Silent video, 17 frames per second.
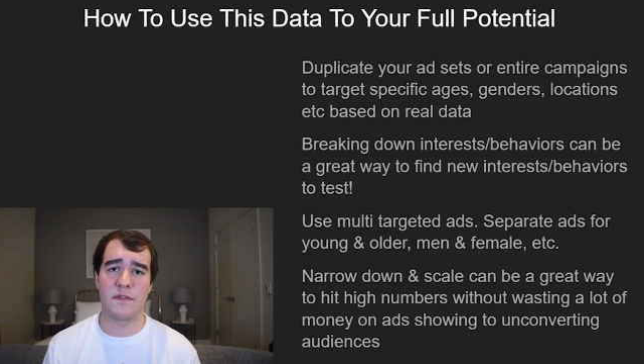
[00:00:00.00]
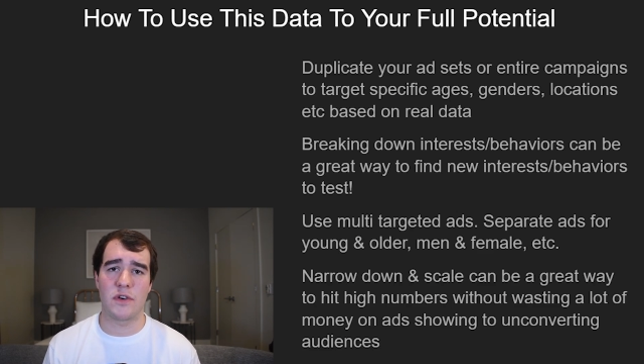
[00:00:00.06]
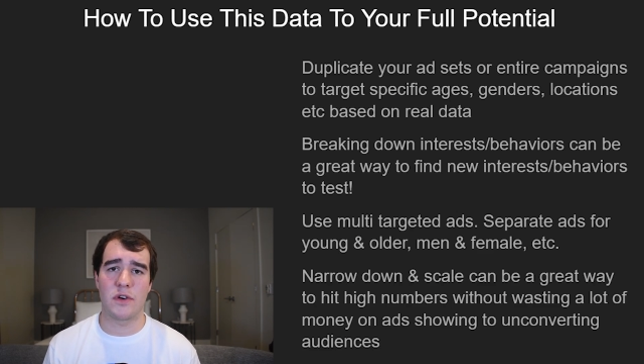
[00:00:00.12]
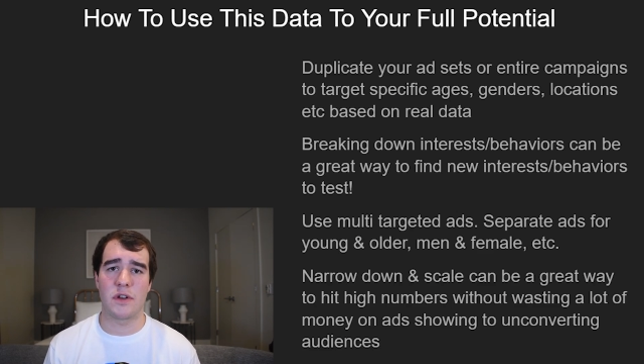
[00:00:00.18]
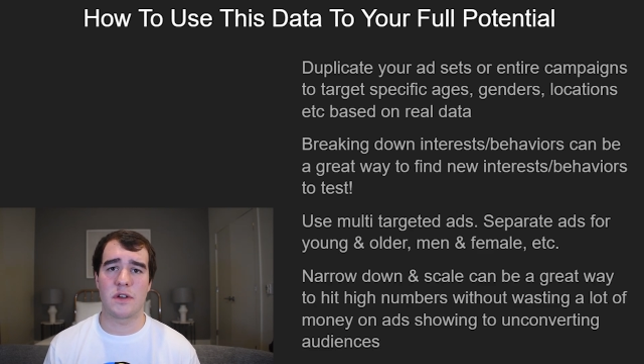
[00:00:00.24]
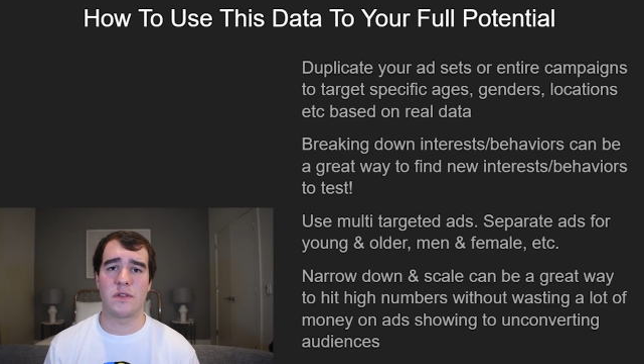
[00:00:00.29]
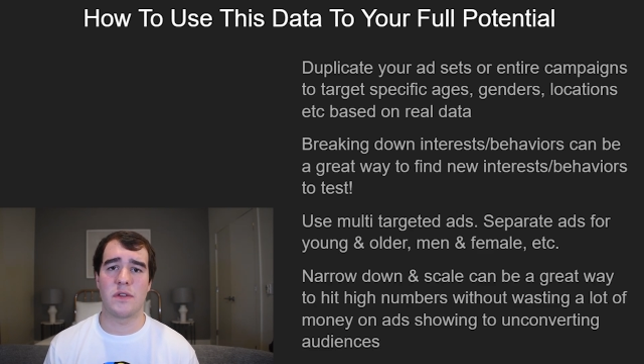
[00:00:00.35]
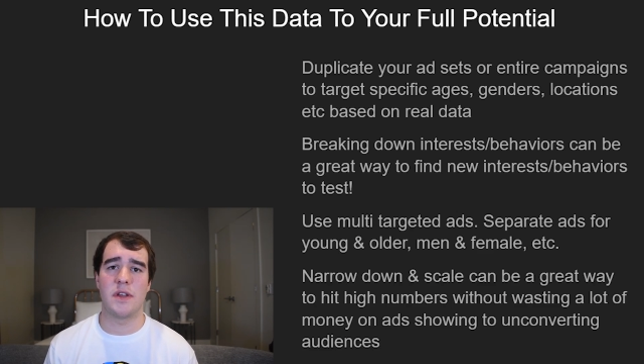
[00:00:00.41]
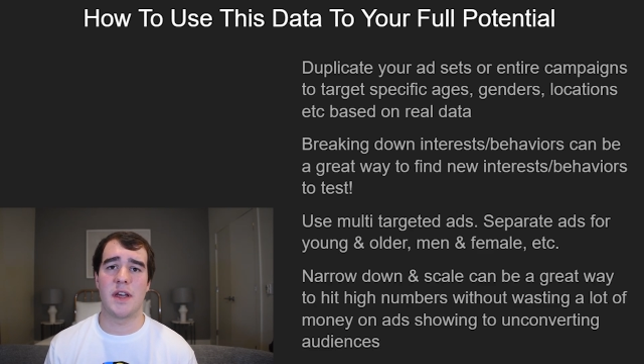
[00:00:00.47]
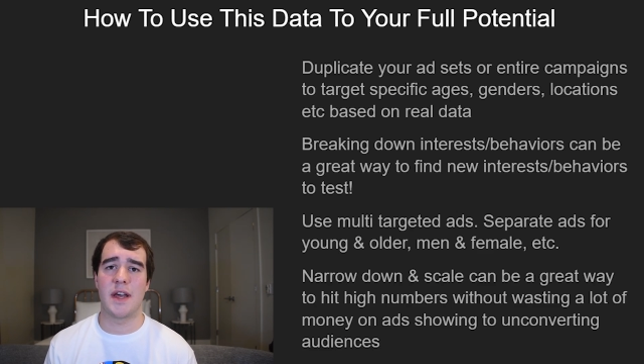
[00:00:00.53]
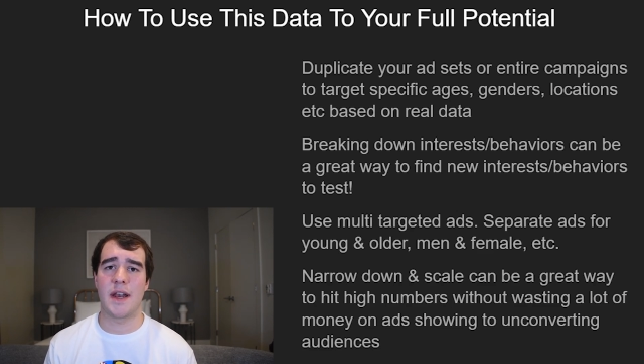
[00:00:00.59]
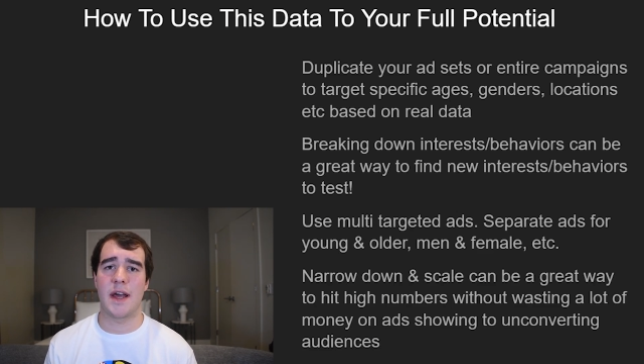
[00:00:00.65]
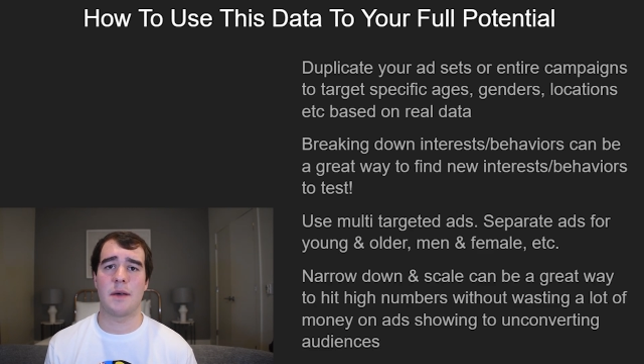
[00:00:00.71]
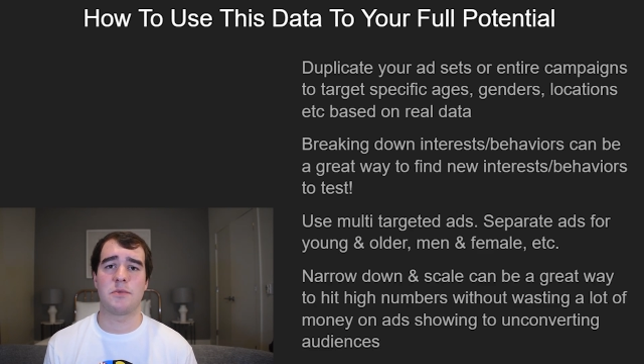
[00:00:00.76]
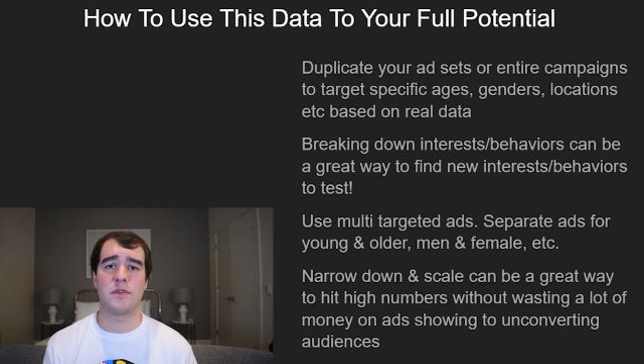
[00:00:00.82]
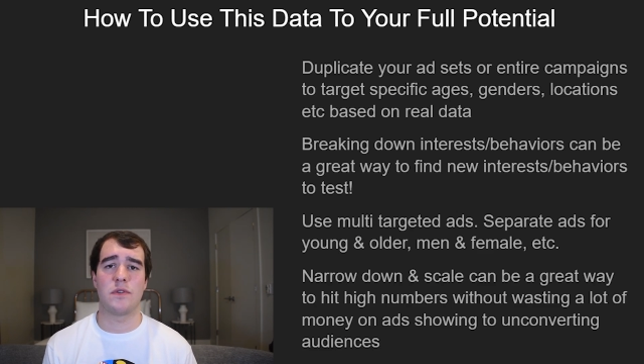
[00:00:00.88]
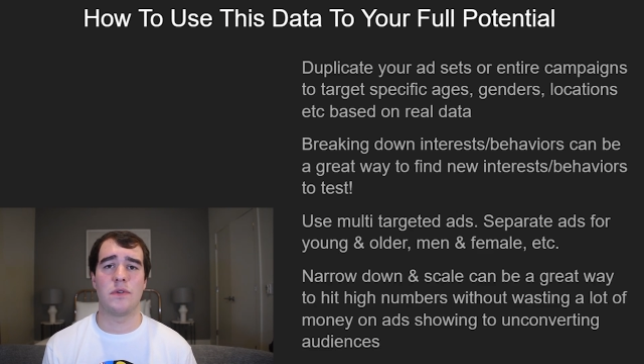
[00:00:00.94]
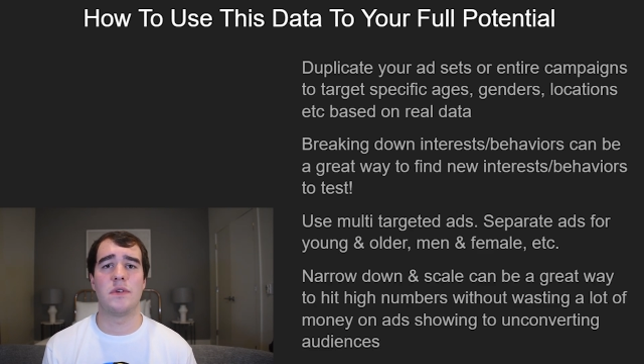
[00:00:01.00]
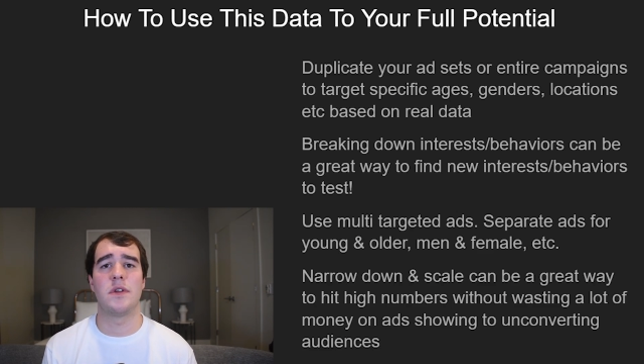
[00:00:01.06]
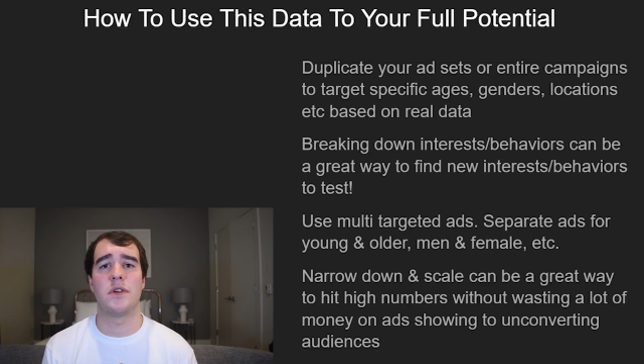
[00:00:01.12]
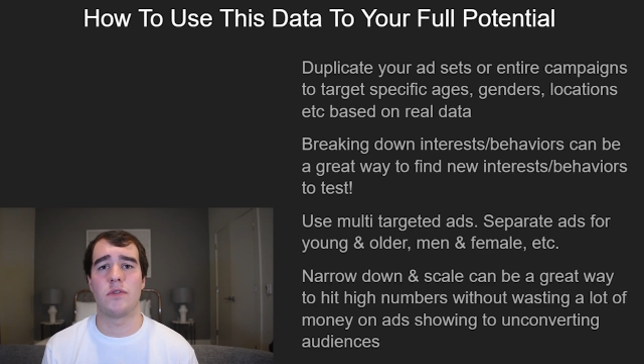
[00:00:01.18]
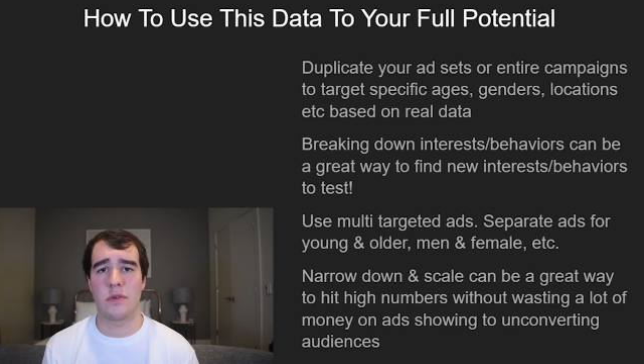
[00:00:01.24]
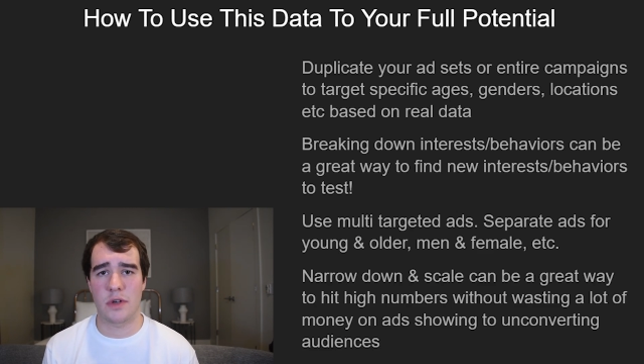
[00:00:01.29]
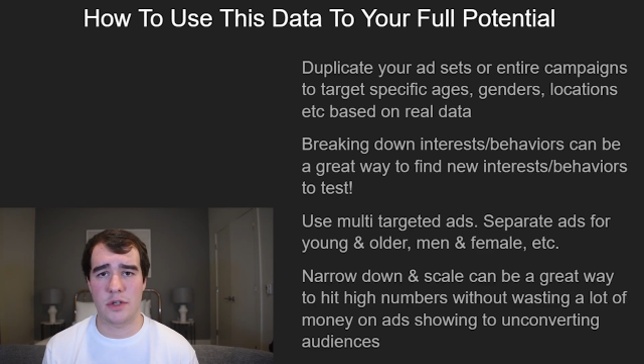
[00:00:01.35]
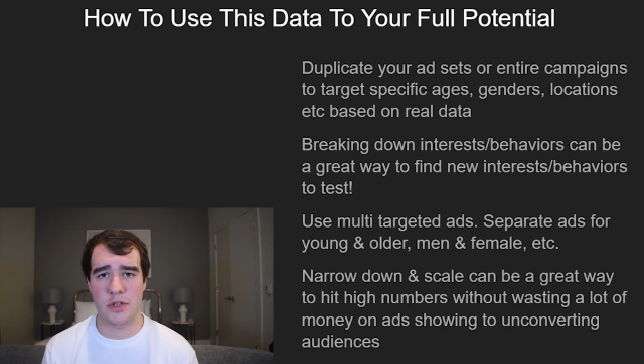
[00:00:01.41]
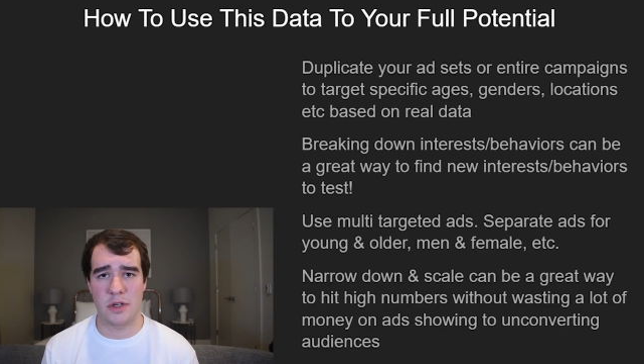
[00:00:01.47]
vertically and absolutely
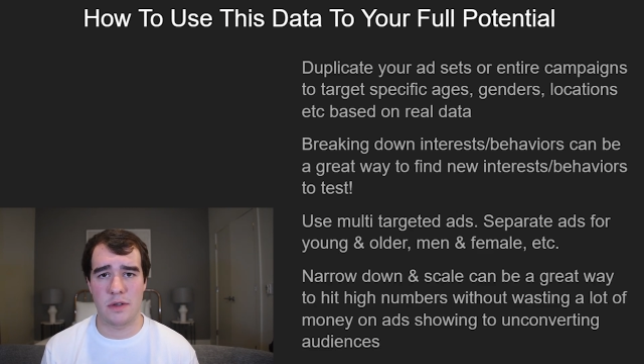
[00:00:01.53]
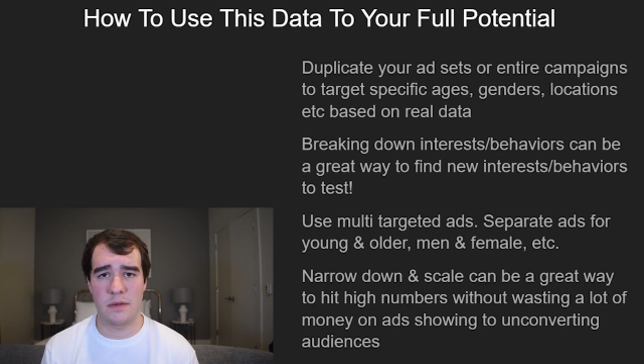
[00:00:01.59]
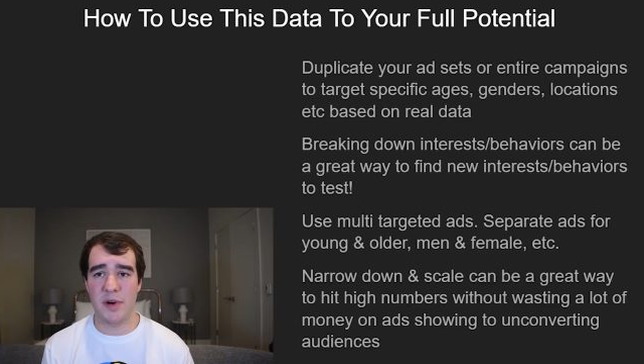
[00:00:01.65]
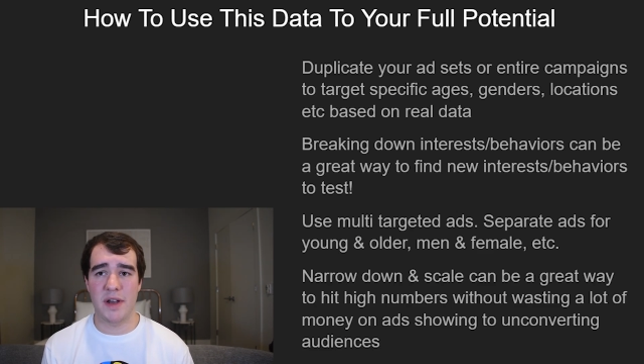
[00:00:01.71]
crush it.